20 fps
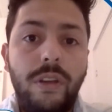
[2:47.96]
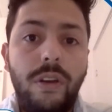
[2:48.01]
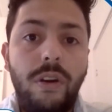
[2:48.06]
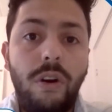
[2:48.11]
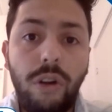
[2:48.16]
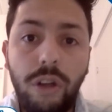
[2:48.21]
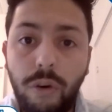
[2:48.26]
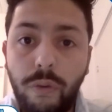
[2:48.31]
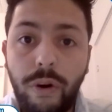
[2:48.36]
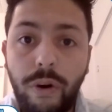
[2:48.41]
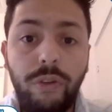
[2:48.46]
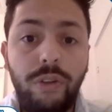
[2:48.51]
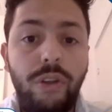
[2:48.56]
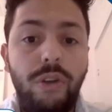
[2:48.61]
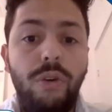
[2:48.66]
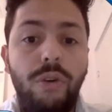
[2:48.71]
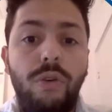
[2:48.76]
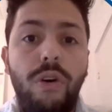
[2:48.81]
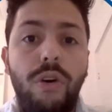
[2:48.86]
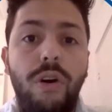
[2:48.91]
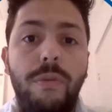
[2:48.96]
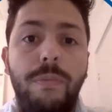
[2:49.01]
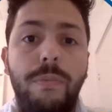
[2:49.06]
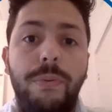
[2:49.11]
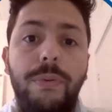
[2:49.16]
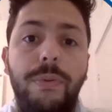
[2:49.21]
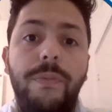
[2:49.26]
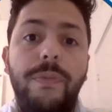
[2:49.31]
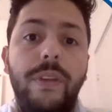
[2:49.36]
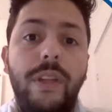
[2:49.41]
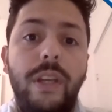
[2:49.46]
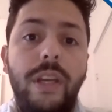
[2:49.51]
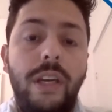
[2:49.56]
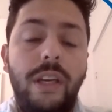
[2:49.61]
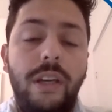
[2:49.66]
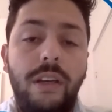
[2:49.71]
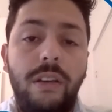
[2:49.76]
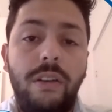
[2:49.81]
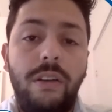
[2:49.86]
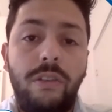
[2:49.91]
all around Europe,
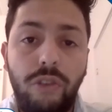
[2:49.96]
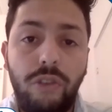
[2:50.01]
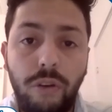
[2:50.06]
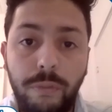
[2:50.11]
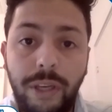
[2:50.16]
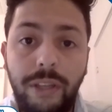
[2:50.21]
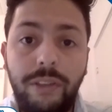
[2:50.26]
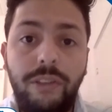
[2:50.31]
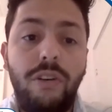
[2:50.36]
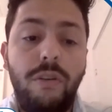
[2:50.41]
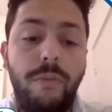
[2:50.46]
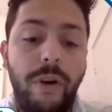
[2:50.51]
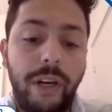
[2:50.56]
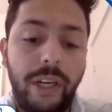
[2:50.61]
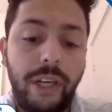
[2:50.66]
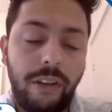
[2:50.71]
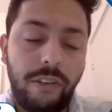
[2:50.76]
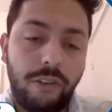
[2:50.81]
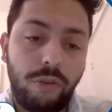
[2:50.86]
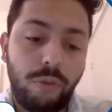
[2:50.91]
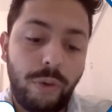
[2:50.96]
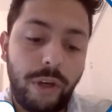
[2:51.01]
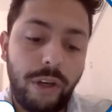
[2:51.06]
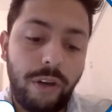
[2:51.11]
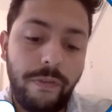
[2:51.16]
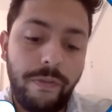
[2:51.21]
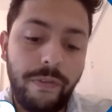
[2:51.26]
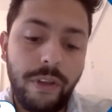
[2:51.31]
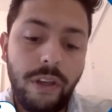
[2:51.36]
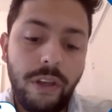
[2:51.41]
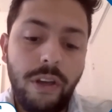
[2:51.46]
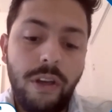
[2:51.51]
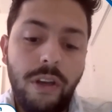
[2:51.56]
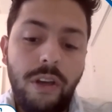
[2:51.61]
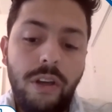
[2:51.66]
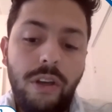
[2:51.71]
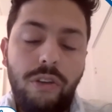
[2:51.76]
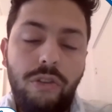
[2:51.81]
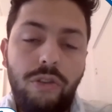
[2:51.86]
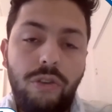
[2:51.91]
and some Latin Americans as well.
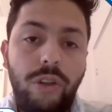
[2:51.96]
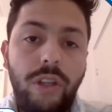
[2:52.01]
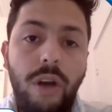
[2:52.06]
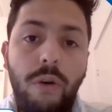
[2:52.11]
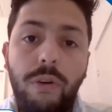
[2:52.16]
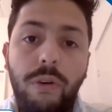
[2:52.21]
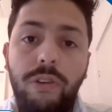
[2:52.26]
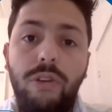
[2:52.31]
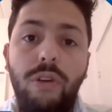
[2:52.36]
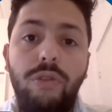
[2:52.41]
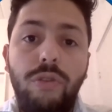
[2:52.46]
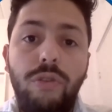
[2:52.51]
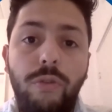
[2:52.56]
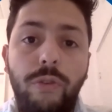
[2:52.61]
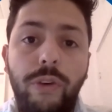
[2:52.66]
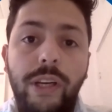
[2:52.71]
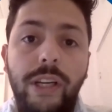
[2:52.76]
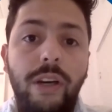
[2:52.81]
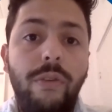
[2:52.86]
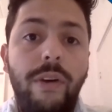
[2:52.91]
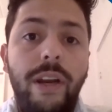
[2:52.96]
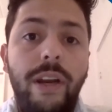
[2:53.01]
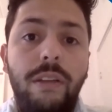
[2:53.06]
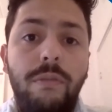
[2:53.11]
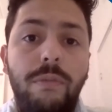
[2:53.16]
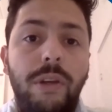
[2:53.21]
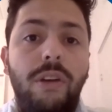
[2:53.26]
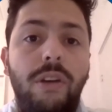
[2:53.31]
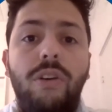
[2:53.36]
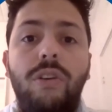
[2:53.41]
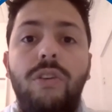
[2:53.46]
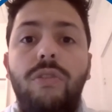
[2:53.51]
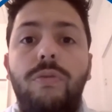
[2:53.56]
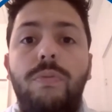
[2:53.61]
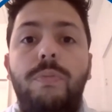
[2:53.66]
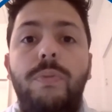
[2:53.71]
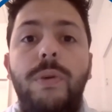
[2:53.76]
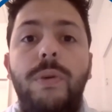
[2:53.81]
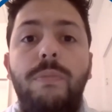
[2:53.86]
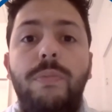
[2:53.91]
So that was also really great because
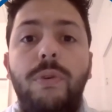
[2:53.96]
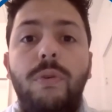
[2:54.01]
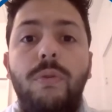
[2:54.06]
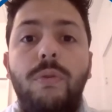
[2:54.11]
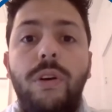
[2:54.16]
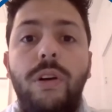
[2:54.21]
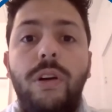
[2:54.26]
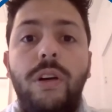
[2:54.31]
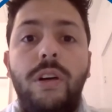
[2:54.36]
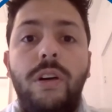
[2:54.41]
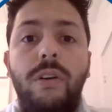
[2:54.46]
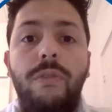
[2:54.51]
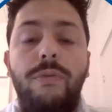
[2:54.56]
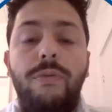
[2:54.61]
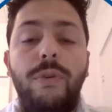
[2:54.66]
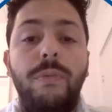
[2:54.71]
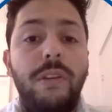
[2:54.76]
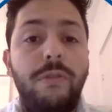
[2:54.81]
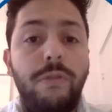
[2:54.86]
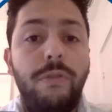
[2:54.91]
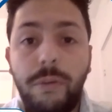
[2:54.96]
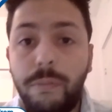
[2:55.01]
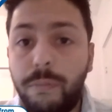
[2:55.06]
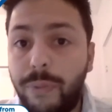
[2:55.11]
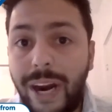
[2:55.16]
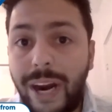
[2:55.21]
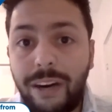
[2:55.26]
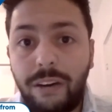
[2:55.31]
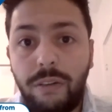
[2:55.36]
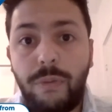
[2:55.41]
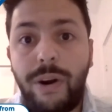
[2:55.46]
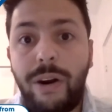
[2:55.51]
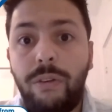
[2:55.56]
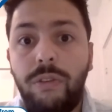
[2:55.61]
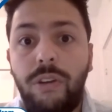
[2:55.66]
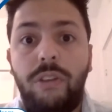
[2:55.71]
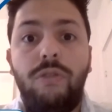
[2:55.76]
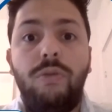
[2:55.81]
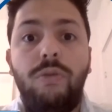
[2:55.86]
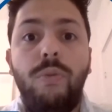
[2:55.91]
people were from different
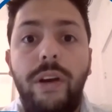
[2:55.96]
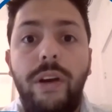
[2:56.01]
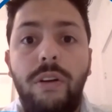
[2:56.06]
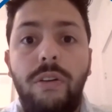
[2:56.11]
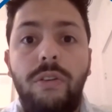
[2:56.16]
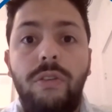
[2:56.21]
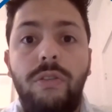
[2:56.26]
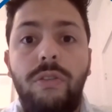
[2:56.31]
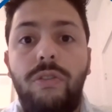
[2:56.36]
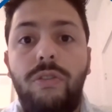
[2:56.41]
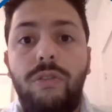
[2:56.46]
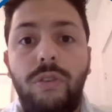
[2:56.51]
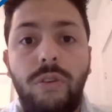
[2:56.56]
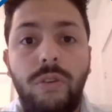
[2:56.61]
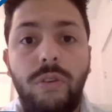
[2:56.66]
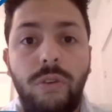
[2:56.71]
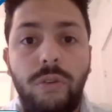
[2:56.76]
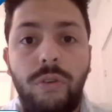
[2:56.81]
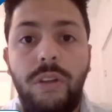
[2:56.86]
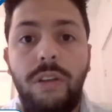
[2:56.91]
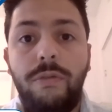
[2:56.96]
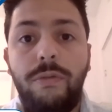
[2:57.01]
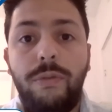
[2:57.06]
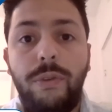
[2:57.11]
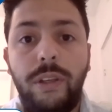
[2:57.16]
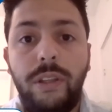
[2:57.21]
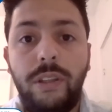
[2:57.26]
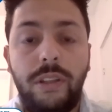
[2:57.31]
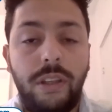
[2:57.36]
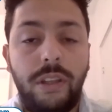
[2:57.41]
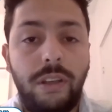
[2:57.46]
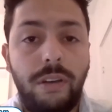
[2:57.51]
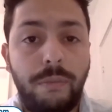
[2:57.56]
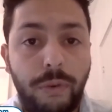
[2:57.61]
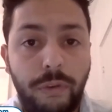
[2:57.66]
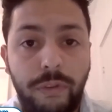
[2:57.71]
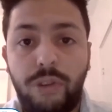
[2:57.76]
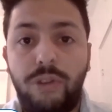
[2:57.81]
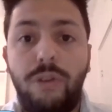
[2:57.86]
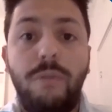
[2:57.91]
backgrounds as well. So different
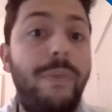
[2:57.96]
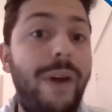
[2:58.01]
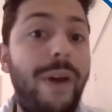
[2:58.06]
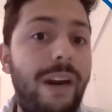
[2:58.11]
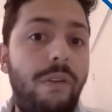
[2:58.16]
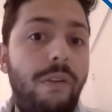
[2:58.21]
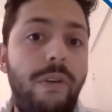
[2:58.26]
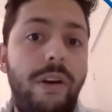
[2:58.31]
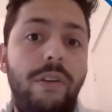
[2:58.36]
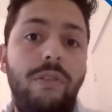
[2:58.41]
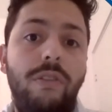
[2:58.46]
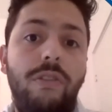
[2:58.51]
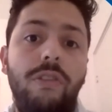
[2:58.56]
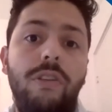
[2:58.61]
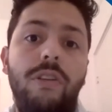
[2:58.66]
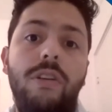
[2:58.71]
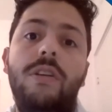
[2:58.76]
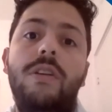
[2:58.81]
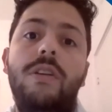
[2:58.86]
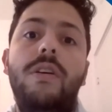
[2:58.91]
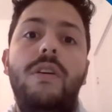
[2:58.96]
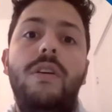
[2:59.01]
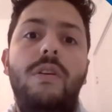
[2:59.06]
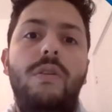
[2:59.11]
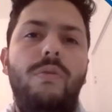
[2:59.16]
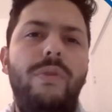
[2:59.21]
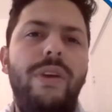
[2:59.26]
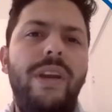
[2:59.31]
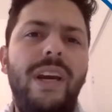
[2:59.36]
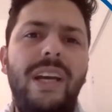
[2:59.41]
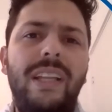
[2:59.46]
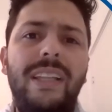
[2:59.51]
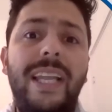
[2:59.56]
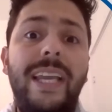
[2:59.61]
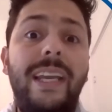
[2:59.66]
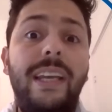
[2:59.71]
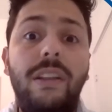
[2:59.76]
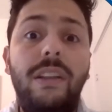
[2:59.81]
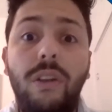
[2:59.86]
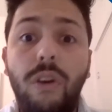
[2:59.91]
professional backgrounds. We had
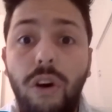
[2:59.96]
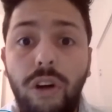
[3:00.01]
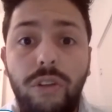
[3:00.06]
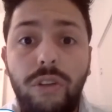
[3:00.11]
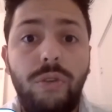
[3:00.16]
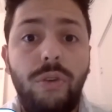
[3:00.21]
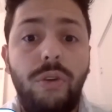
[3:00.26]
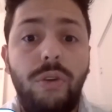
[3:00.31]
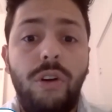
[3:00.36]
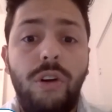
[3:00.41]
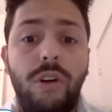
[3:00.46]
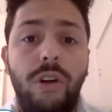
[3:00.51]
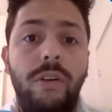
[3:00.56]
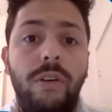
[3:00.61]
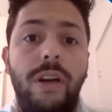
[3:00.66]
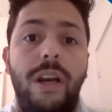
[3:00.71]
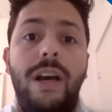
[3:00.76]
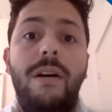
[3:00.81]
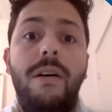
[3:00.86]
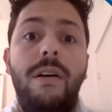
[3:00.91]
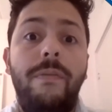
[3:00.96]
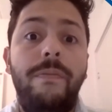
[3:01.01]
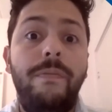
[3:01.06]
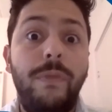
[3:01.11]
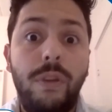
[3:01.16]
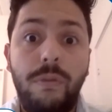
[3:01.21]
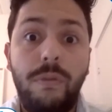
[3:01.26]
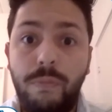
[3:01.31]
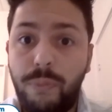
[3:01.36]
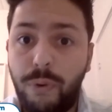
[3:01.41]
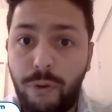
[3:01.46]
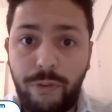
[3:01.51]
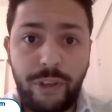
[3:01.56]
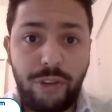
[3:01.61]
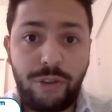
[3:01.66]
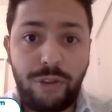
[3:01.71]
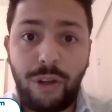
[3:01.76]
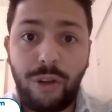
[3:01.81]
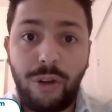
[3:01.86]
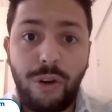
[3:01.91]
like a doctor, a
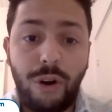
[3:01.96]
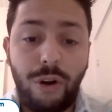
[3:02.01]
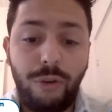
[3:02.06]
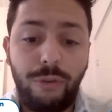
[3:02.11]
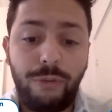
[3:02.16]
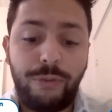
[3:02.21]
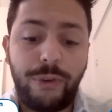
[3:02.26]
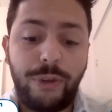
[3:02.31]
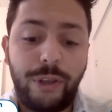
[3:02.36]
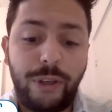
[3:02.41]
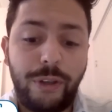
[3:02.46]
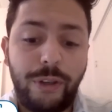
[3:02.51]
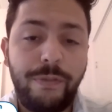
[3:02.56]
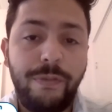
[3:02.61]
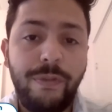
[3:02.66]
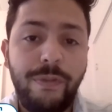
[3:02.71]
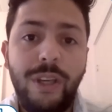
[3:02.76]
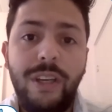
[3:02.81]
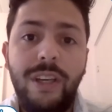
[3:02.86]
professional golfer,